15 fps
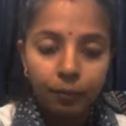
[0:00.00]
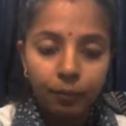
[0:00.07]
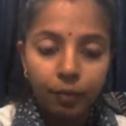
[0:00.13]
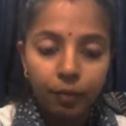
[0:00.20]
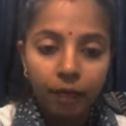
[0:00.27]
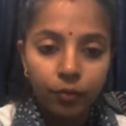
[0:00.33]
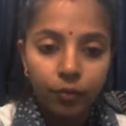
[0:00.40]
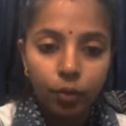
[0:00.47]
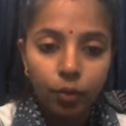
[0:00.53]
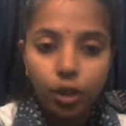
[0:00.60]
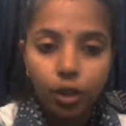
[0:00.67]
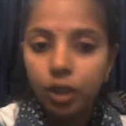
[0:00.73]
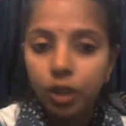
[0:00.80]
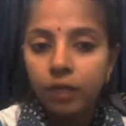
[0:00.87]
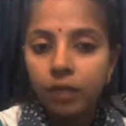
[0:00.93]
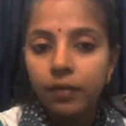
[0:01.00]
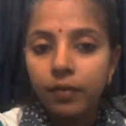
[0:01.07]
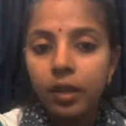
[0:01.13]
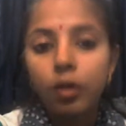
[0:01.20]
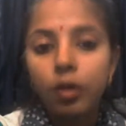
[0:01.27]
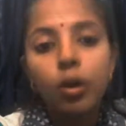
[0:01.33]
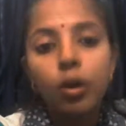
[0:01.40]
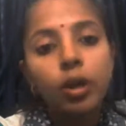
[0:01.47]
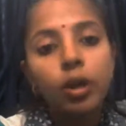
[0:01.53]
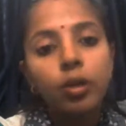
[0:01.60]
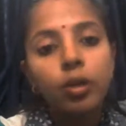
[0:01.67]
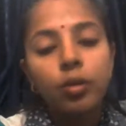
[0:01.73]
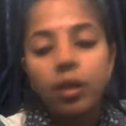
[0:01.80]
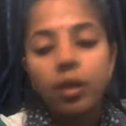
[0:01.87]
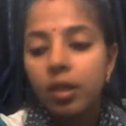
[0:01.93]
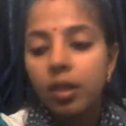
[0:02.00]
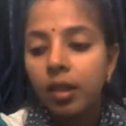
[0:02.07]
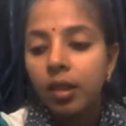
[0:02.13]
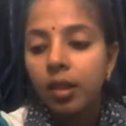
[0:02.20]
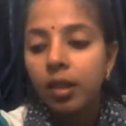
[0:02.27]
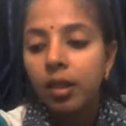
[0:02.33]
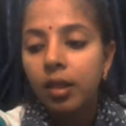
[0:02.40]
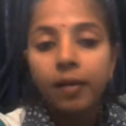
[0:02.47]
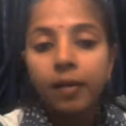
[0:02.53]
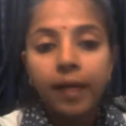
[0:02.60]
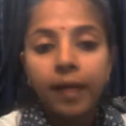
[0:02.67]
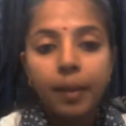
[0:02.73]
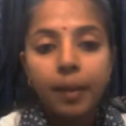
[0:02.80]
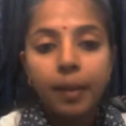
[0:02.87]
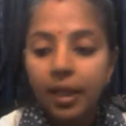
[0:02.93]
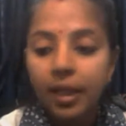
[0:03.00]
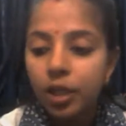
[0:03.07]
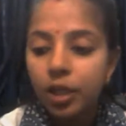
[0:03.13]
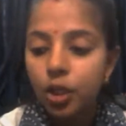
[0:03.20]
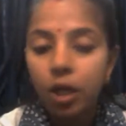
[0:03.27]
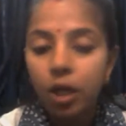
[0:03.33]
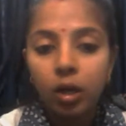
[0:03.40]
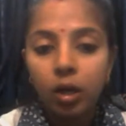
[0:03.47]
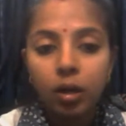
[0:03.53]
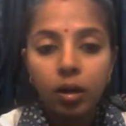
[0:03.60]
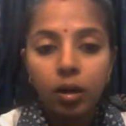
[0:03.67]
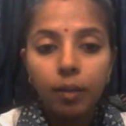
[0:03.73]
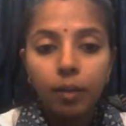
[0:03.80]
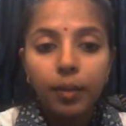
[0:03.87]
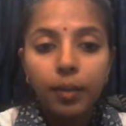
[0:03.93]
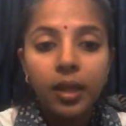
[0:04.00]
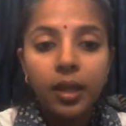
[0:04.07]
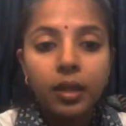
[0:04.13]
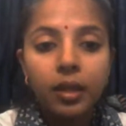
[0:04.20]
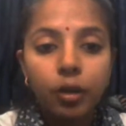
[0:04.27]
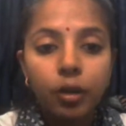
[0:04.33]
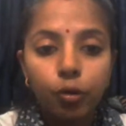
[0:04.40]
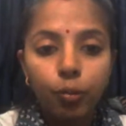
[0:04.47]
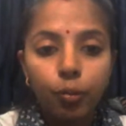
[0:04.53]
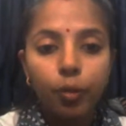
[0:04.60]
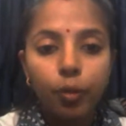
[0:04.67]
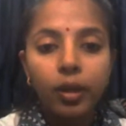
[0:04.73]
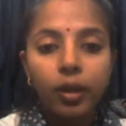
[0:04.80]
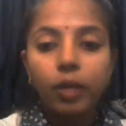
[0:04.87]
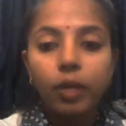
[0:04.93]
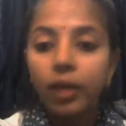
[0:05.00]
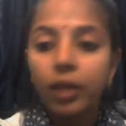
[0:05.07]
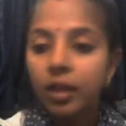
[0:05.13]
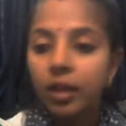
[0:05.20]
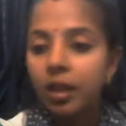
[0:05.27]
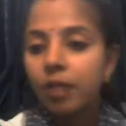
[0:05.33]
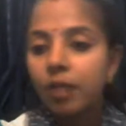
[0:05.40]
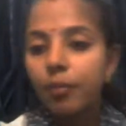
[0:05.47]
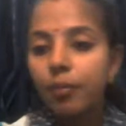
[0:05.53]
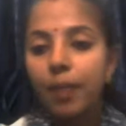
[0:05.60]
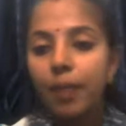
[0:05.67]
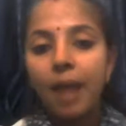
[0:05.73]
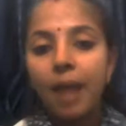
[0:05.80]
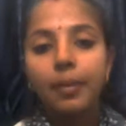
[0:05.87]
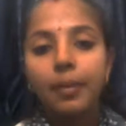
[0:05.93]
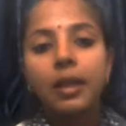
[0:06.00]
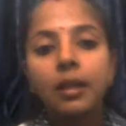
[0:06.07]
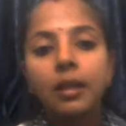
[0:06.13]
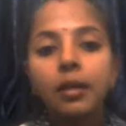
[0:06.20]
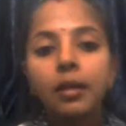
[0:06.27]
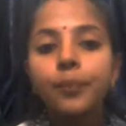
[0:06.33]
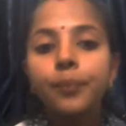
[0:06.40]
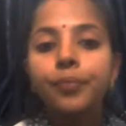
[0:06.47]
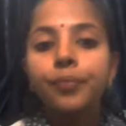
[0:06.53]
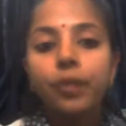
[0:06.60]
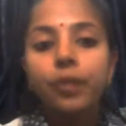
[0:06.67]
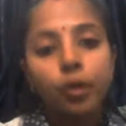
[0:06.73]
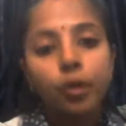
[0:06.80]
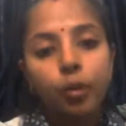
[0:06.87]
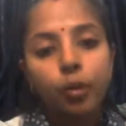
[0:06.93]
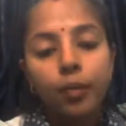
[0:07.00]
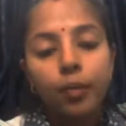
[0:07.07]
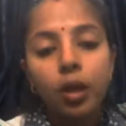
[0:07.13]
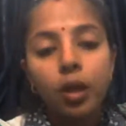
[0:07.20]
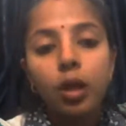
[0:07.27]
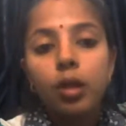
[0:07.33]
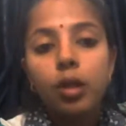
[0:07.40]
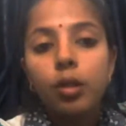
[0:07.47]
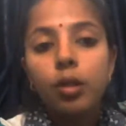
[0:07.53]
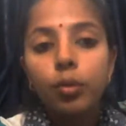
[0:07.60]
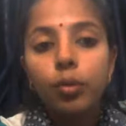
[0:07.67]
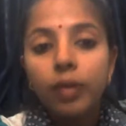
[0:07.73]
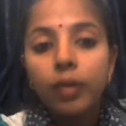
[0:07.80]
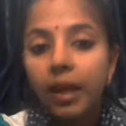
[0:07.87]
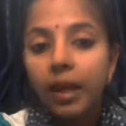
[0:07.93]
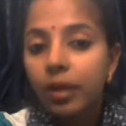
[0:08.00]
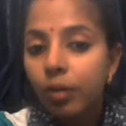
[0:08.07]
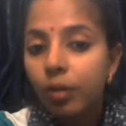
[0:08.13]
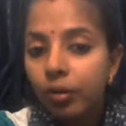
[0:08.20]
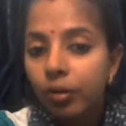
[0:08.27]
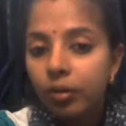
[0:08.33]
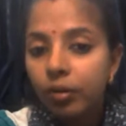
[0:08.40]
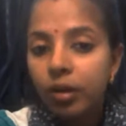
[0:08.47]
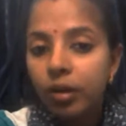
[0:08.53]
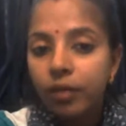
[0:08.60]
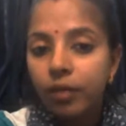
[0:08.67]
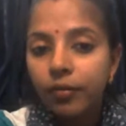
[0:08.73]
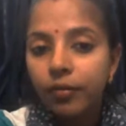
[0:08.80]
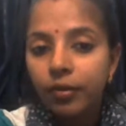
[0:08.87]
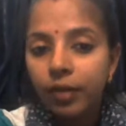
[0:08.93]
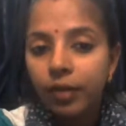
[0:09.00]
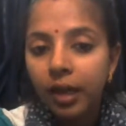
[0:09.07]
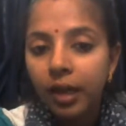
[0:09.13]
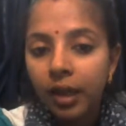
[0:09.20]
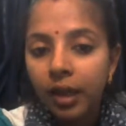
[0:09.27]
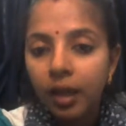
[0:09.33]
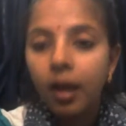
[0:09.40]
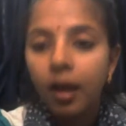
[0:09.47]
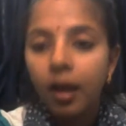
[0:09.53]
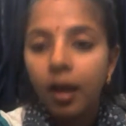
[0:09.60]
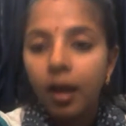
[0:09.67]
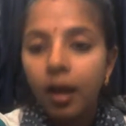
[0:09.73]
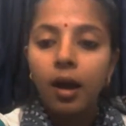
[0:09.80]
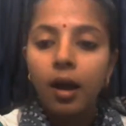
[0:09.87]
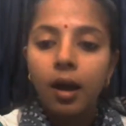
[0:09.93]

after watching the video, you just can message me in the group. Okay, you can just reply me in the group. So thank you, students, for today.